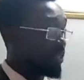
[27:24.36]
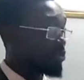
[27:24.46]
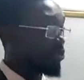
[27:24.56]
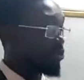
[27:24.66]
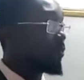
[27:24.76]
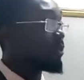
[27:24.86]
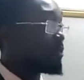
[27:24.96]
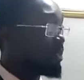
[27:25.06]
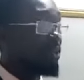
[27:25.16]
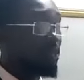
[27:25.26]
that it will happen, it
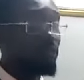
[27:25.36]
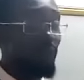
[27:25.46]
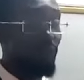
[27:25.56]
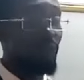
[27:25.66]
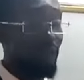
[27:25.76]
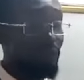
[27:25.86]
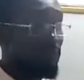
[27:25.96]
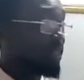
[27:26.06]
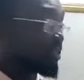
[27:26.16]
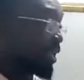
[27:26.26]
means that you have to wait for as
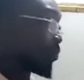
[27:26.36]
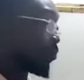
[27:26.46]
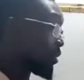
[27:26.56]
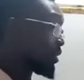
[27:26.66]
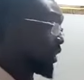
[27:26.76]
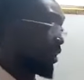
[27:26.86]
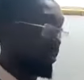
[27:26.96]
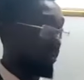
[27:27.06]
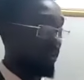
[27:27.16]
much as like one year.